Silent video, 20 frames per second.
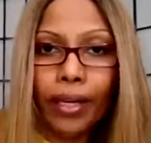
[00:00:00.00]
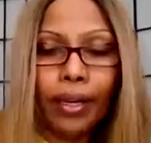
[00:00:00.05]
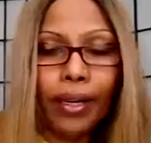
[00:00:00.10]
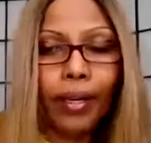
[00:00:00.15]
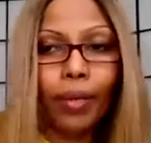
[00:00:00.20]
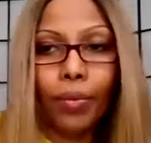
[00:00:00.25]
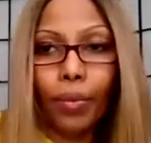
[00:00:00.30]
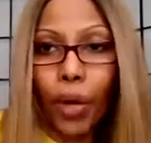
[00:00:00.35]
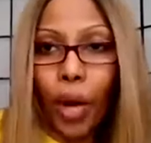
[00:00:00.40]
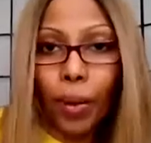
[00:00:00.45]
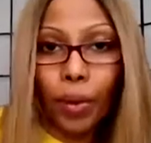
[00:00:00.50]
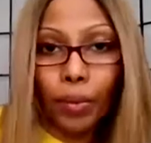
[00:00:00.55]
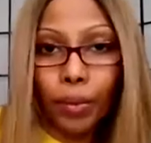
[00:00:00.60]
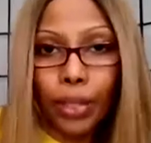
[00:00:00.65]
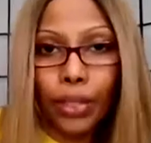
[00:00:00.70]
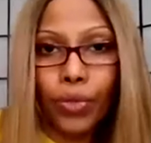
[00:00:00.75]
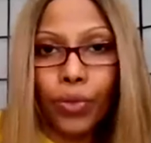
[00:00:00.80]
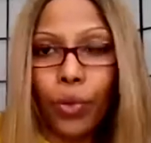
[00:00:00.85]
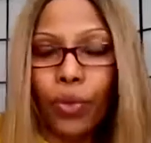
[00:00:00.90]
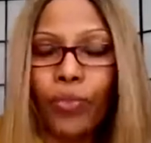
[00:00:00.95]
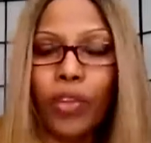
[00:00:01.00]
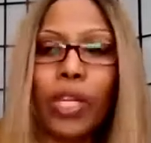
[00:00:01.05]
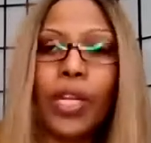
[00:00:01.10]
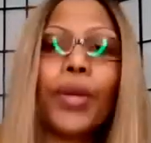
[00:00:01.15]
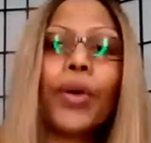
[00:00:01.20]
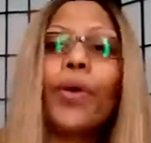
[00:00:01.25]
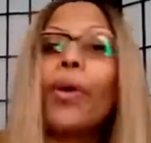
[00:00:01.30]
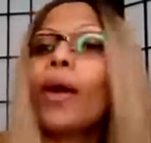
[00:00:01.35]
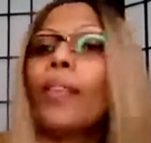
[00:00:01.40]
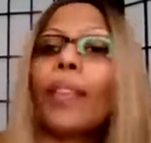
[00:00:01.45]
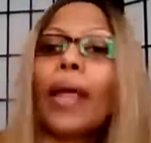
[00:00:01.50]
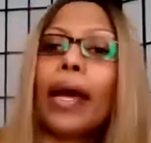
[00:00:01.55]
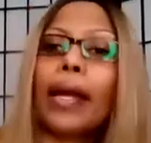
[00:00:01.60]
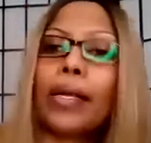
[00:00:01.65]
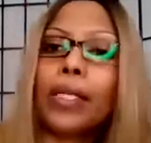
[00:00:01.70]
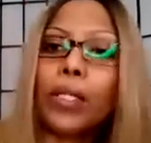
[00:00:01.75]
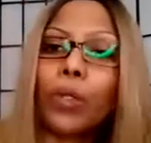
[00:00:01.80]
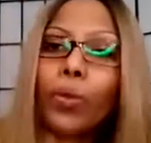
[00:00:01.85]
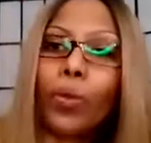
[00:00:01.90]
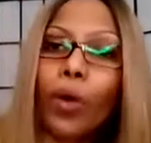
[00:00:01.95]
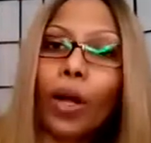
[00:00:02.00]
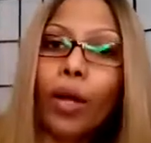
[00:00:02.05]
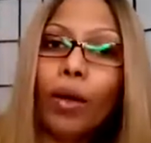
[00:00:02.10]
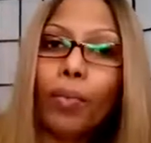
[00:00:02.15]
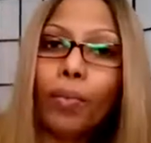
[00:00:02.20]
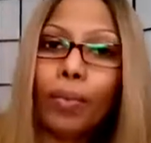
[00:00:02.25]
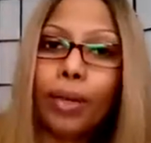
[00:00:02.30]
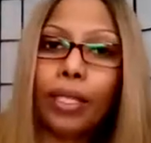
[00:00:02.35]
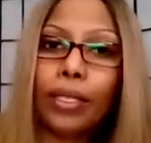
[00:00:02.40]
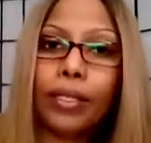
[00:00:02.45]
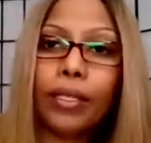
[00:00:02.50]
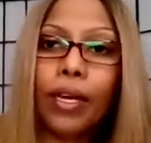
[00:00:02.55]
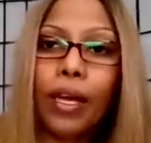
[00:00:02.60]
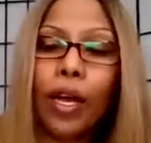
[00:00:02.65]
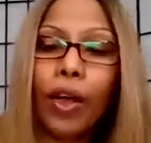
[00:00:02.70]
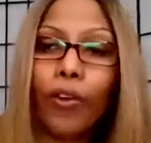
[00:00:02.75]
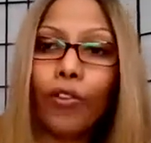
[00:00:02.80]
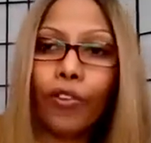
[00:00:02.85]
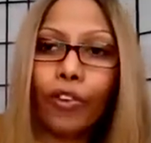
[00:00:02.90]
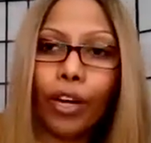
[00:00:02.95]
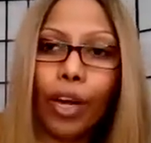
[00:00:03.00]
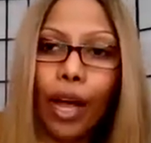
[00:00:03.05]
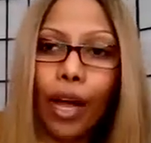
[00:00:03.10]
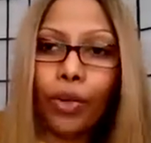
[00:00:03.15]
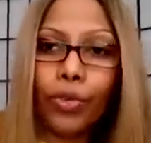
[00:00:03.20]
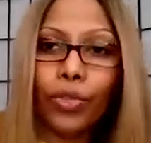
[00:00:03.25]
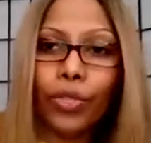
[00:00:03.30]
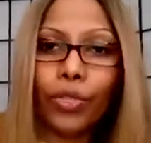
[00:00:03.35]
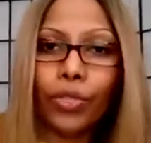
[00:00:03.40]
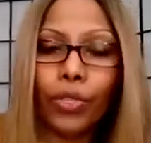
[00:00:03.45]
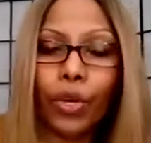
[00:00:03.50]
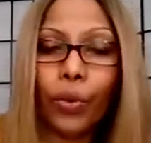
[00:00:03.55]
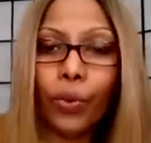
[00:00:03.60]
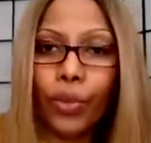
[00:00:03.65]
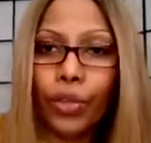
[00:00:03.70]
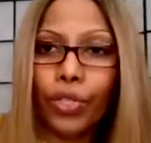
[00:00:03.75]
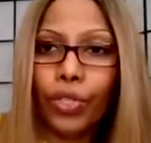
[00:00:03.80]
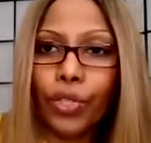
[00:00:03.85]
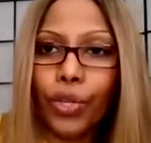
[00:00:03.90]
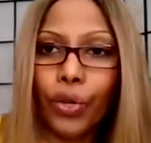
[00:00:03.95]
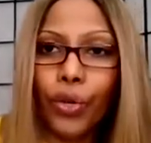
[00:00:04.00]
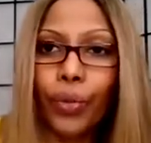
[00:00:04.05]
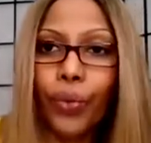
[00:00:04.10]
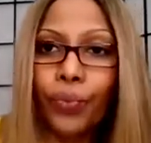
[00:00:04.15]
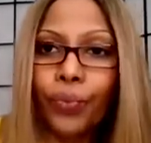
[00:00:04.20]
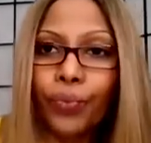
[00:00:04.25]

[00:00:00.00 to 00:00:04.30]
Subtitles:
I'll probably do a video on that as well, but for now, just start with the 2